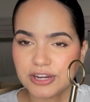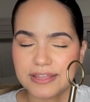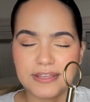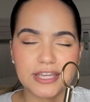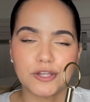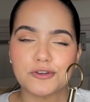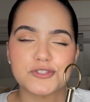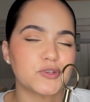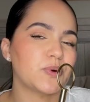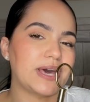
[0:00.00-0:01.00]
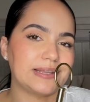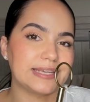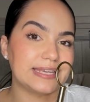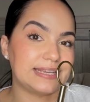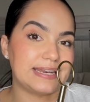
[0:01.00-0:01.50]
I think it looks so
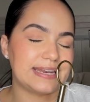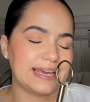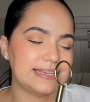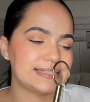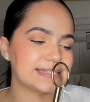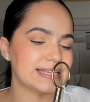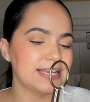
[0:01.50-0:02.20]
elegant and nice.